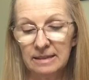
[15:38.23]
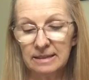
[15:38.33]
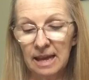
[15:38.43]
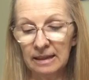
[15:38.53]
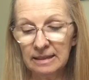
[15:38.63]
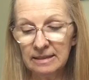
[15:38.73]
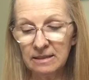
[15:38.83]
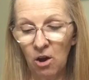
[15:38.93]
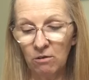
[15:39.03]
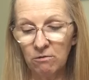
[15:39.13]
Stanley
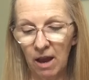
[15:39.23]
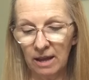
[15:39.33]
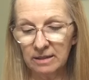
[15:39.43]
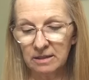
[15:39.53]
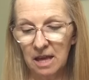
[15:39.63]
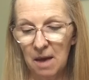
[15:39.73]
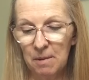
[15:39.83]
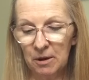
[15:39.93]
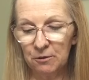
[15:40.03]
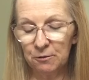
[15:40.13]
saw a rut
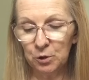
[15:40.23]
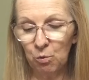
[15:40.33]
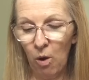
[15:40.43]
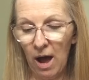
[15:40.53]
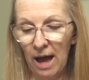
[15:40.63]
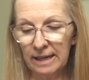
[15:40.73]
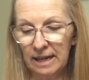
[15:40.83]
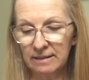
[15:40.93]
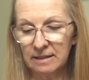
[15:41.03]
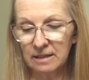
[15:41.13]
about a foot wide
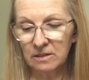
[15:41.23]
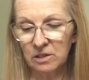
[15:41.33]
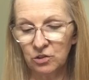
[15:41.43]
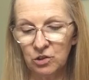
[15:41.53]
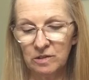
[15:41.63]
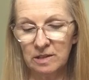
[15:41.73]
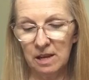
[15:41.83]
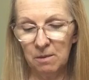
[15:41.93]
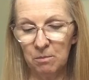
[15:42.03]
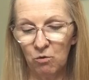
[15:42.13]
and six inches
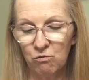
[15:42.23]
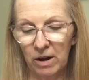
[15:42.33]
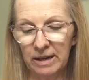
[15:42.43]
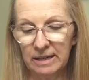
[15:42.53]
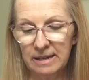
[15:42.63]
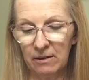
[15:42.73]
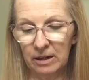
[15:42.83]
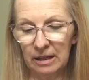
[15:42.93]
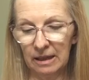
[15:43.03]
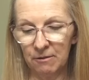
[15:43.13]
deep running down
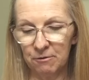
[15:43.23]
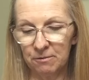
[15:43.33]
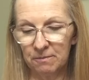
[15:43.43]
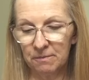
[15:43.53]
a cliff.